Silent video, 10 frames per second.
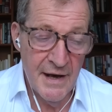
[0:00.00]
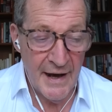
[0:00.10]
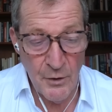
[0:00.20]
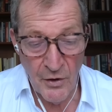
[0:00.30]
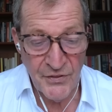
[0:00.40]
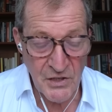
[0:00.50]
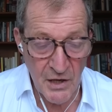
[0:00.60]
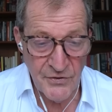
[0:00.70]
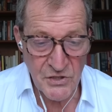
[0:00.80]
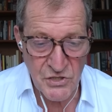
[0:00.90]
Anyway,
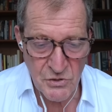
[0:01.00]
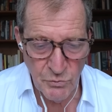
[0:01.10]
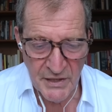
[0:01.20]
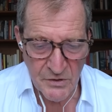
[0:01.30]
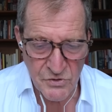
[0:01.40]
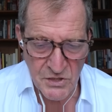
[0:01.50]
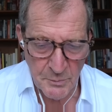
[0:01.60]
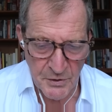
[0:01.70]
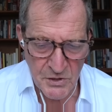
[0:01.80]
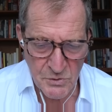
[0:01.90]
I think she's a really interesting
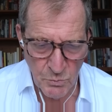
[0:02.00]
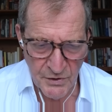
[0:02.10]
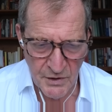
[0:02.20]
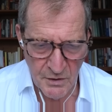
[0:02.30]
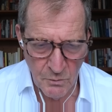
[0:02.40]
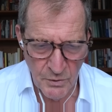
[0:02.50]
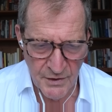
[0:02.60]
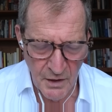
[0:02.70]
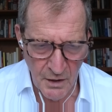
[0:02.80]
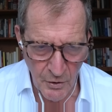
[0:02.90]
person with
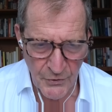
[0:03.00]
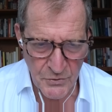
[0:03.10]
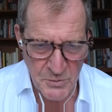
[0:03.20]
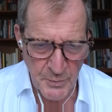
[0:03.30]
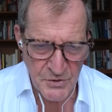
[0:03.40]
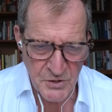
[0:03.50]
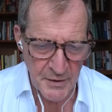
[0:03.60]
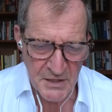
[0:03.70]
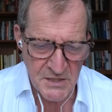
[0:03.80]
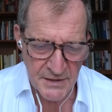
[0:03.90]
a lot of
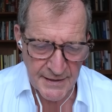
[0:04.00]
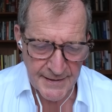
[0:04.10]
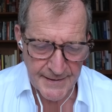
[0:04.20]
responsibility.